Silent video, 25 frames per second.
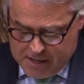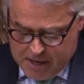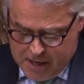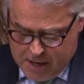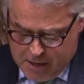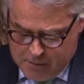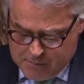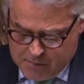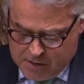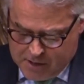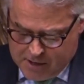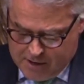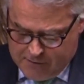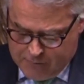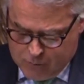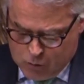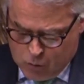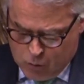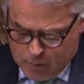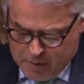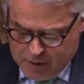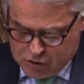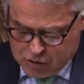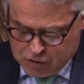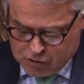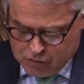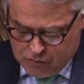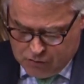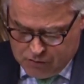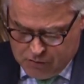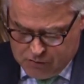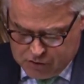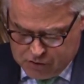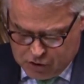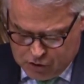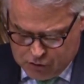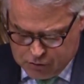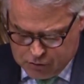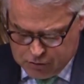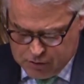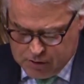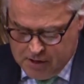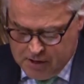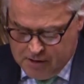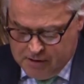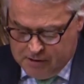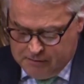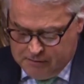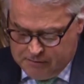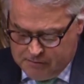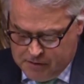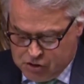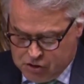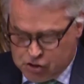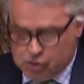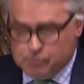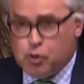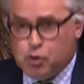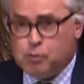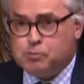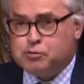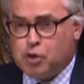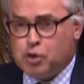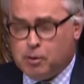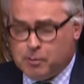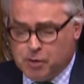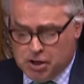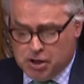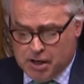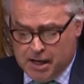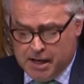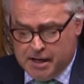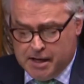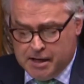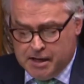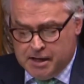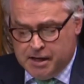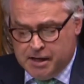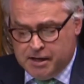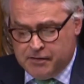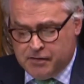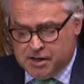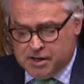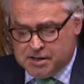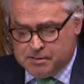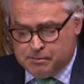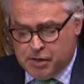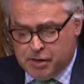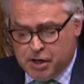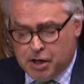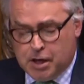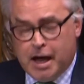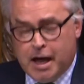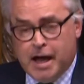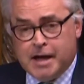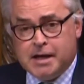I hope the government will make sure that children feature more prominently in this bill.